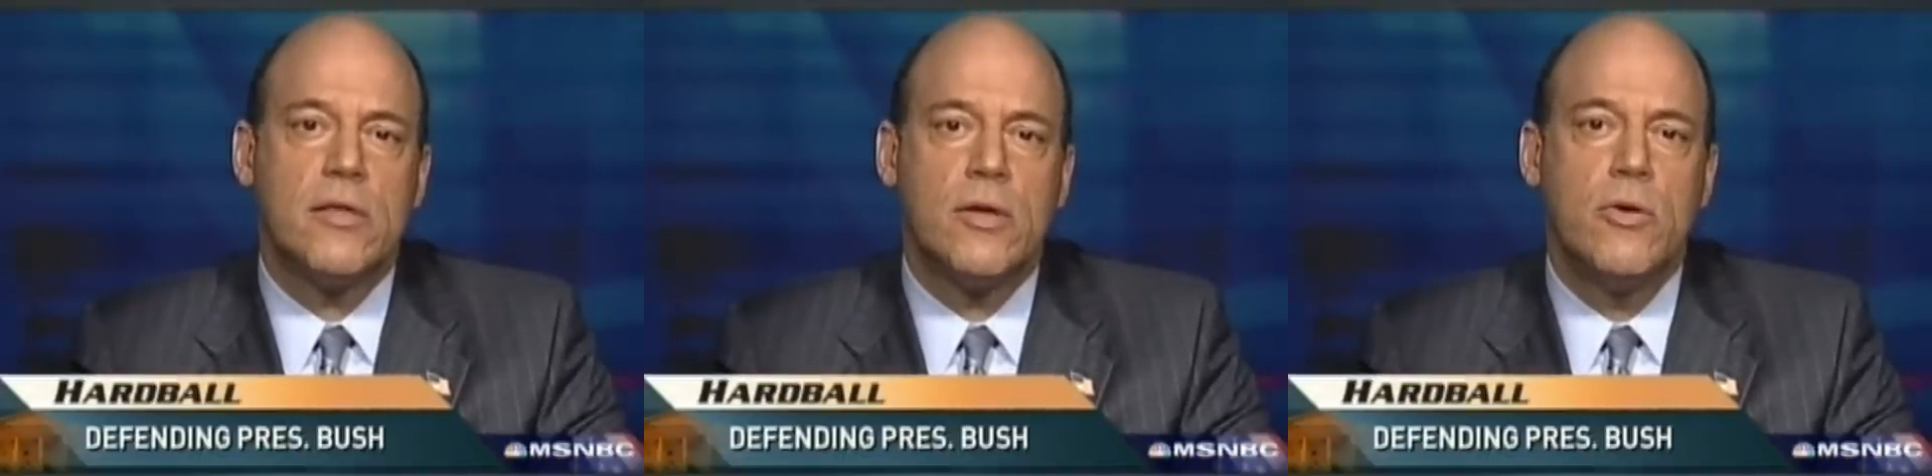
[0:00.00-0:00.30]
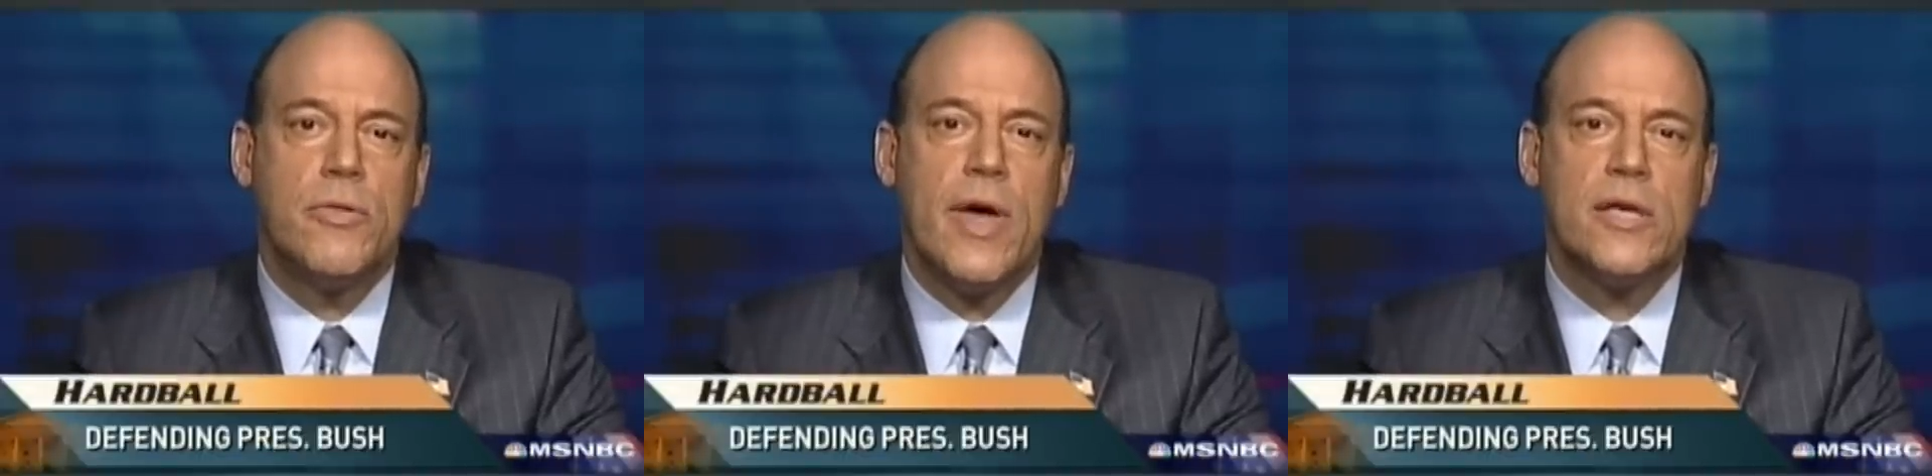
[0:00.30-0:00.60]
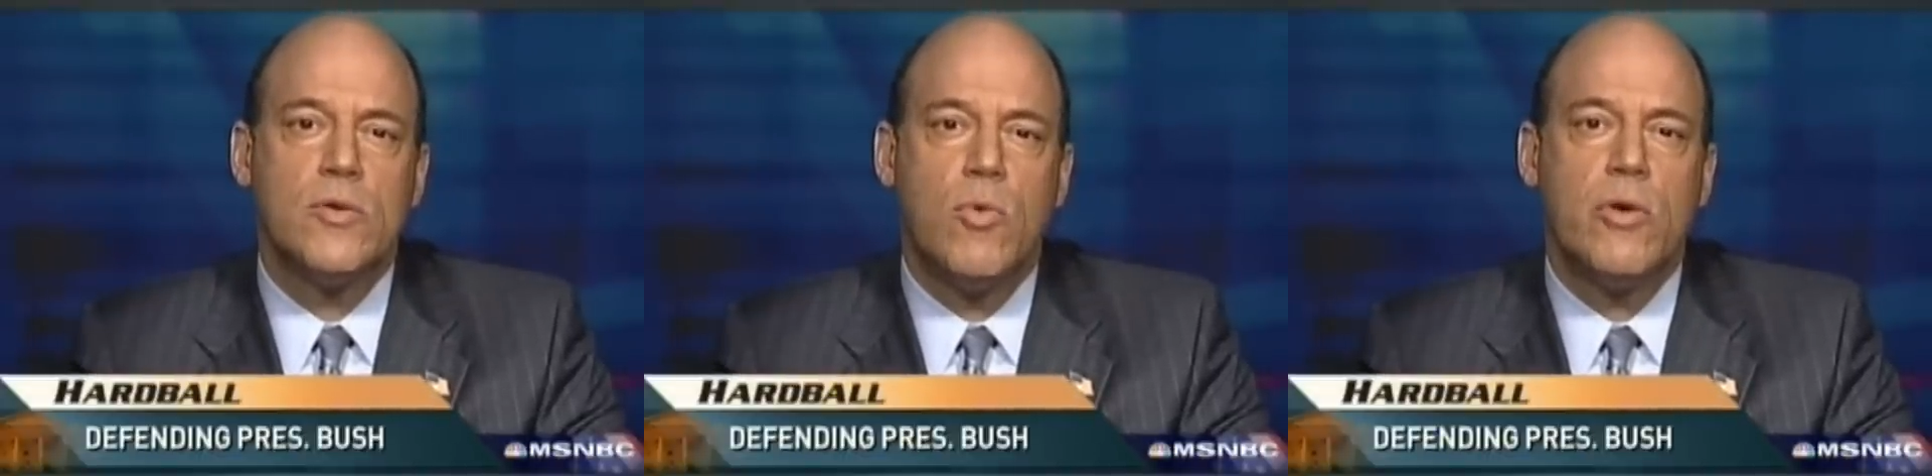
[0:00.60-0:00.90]
the
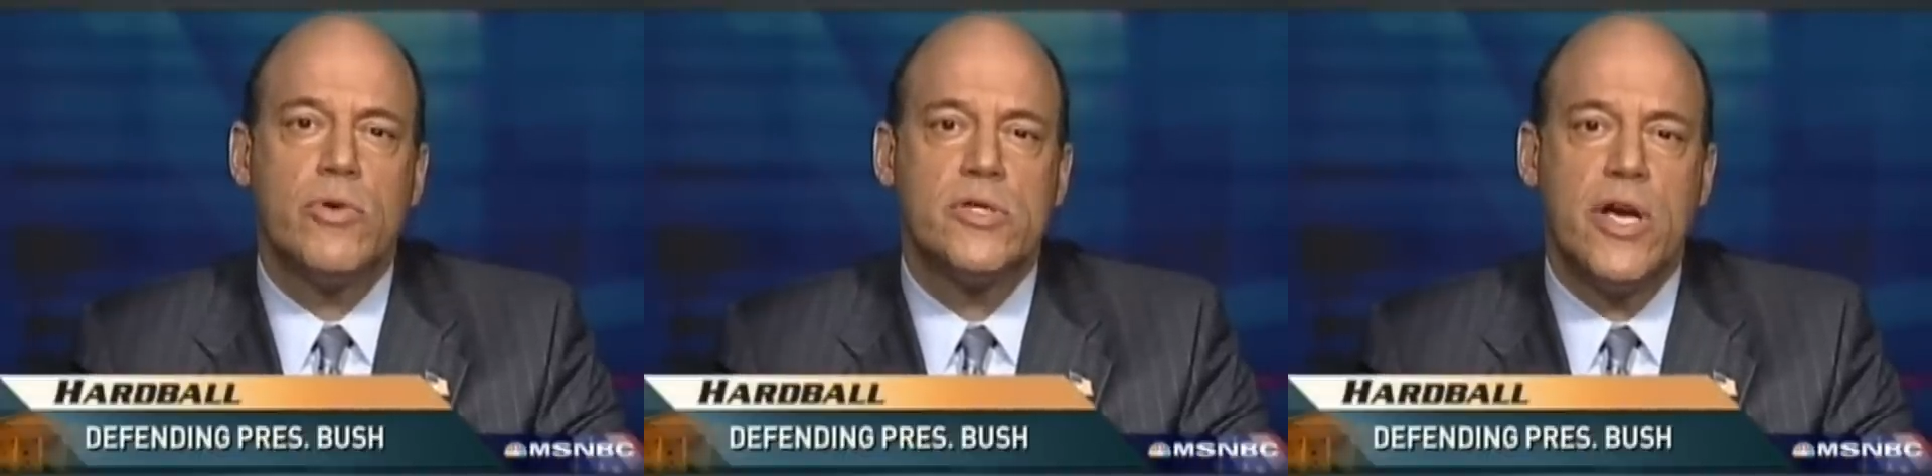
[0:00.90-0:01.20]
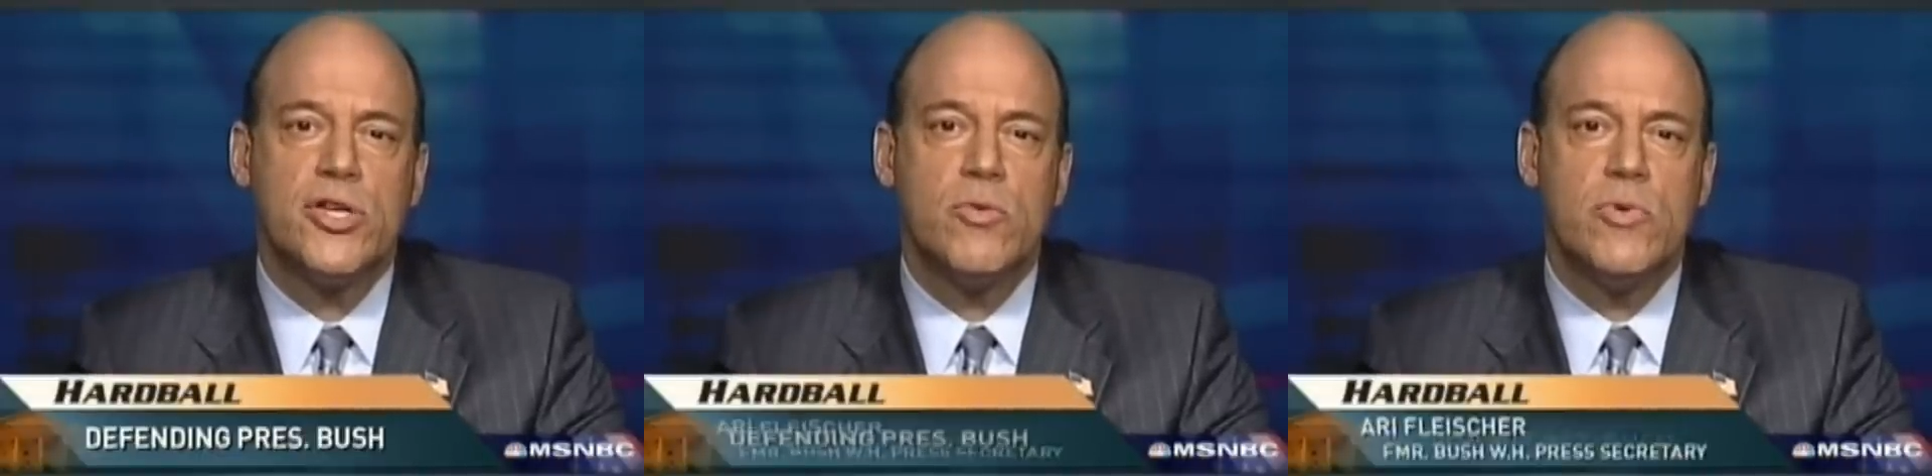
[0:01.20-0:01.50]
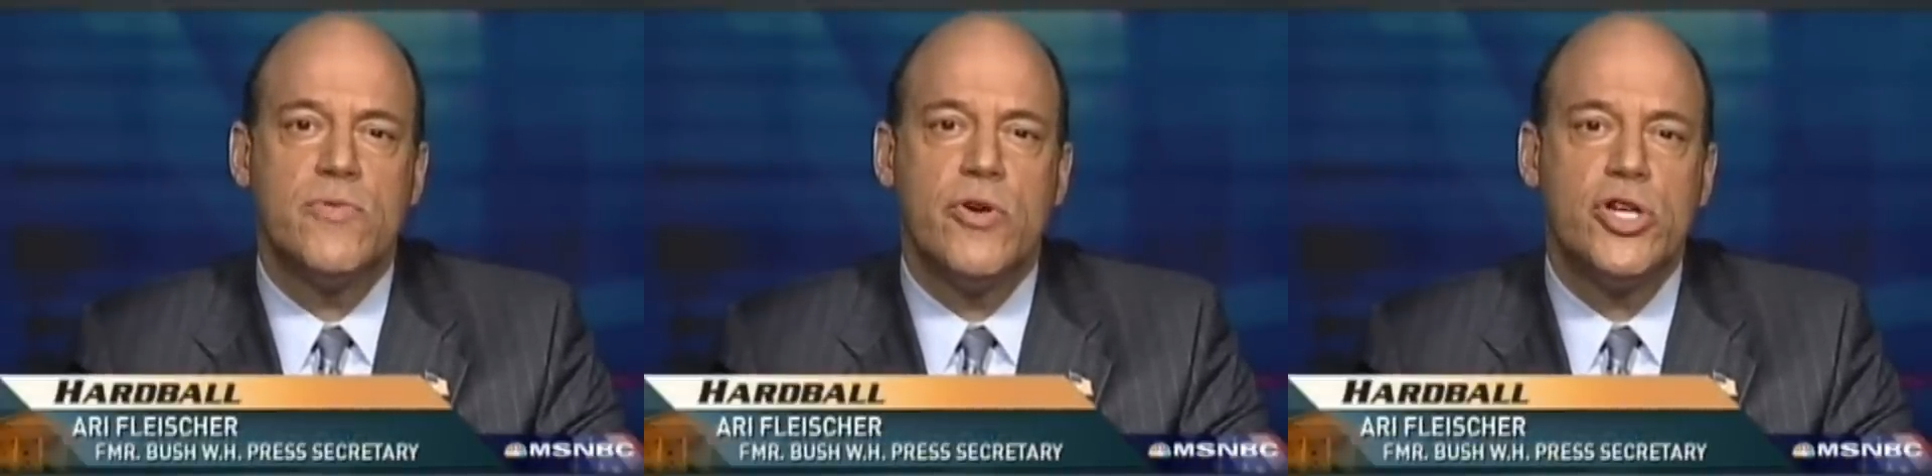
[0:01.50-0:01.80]
2001 recession
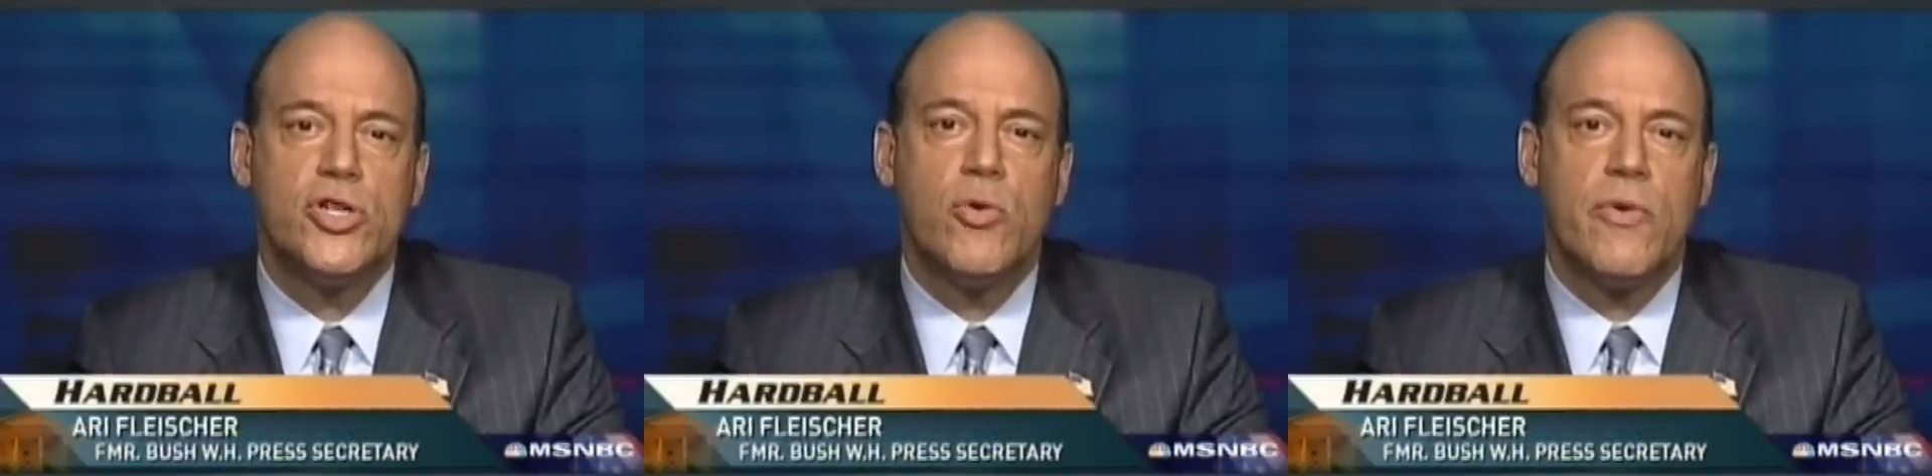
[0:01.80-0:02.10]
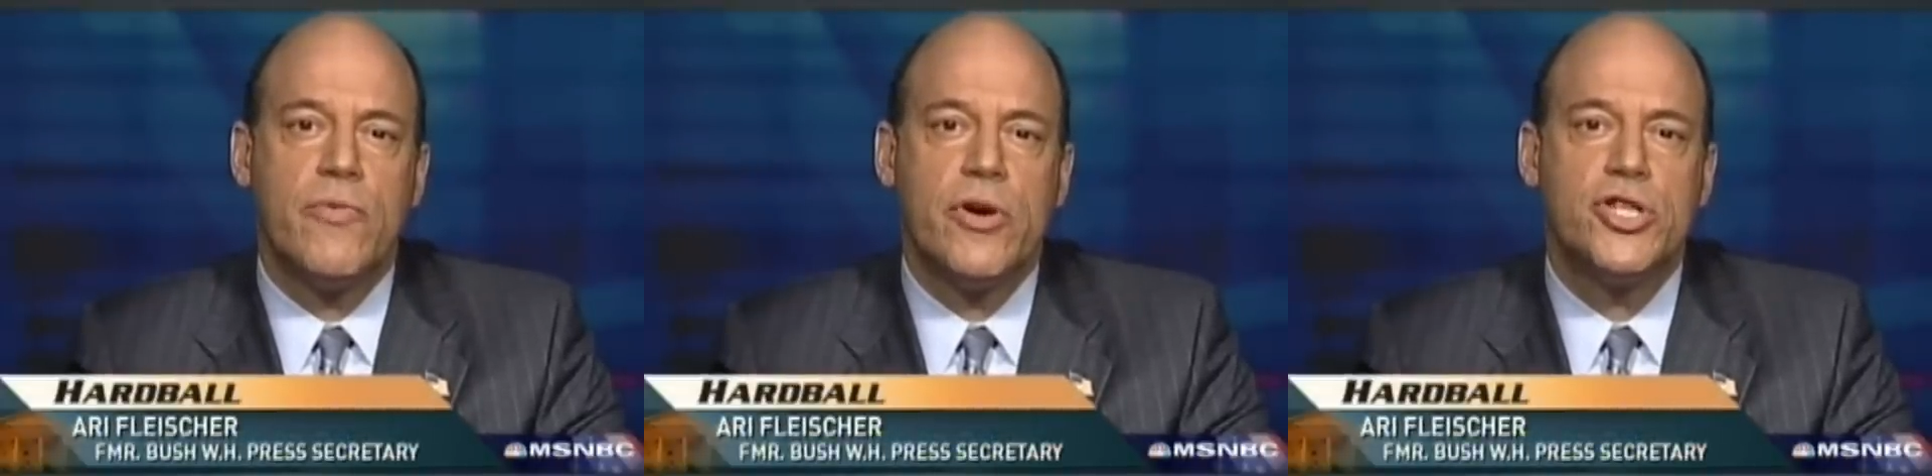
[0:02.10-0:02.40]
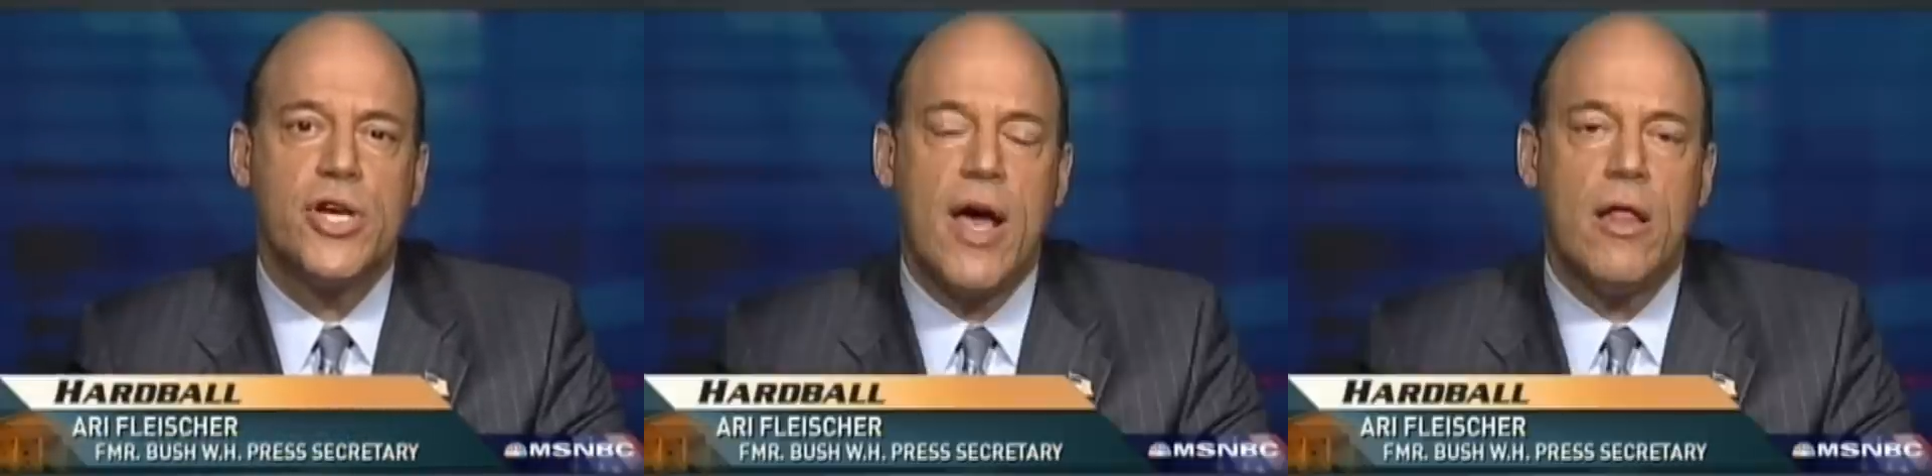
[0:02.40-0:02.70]
was very short, very
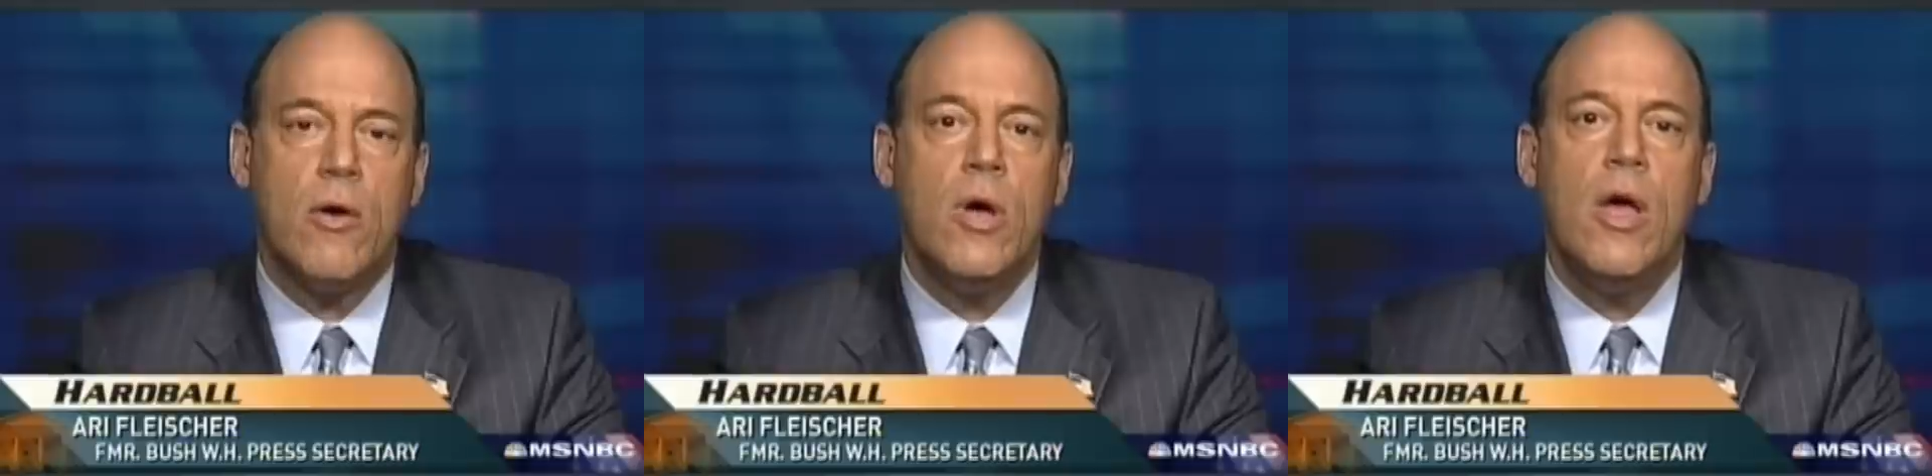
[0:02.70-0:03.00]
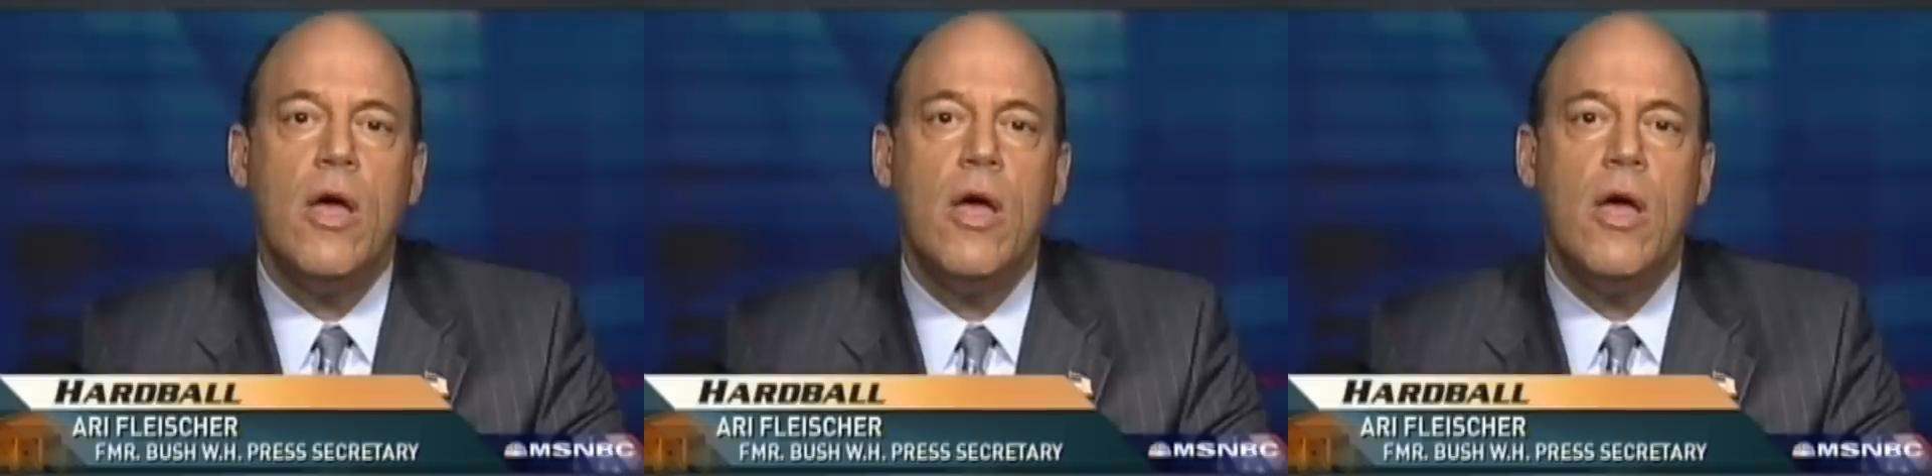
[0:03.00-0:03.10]
shallow,